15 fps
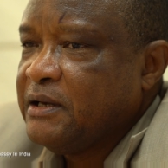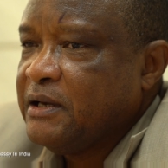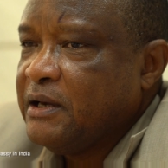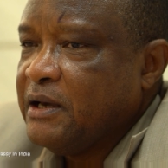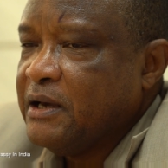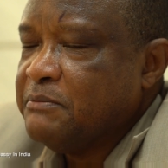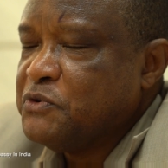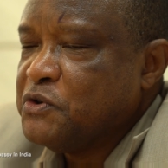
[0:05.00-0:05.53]

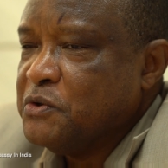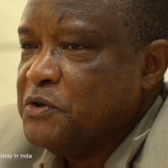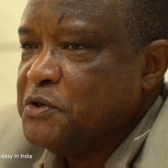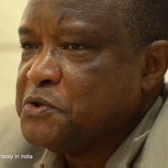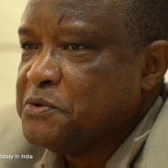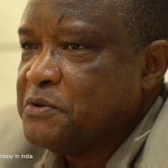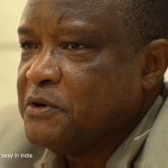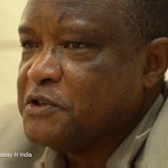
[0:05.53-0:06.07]
came to
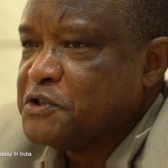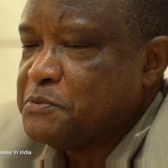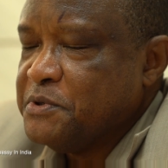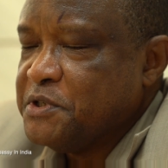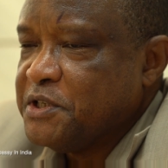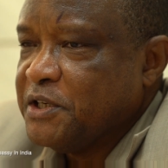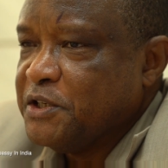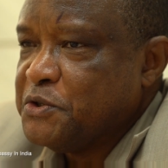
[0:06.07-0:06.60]
this
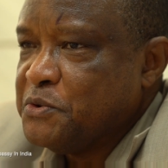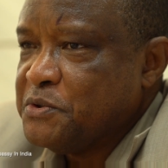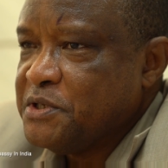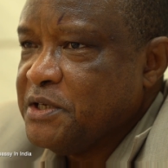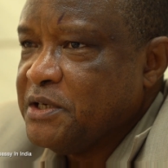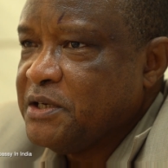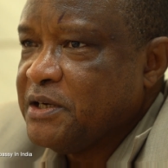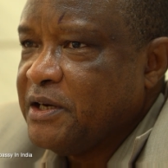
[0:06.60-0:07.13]
hospital to
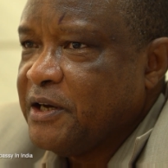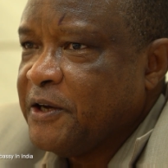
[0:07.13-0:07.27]
seek